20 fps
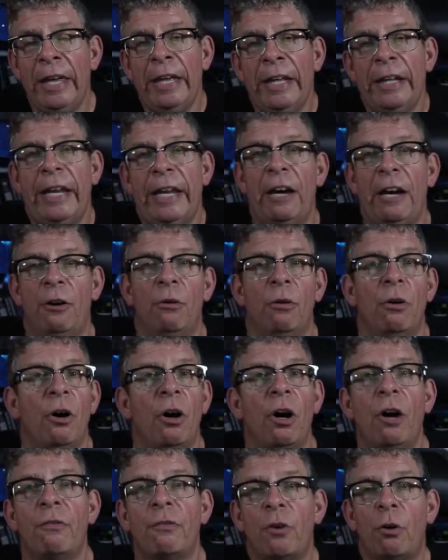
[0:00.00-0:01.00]
Now,
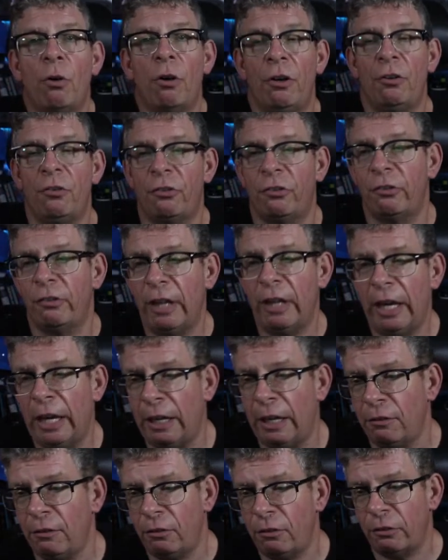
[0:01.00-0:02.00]
of course,
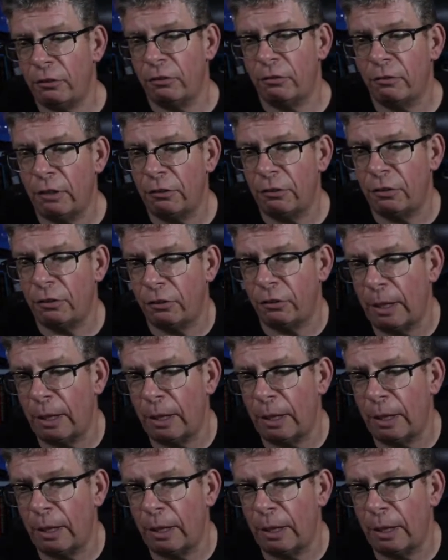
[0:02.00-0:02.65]
and this is,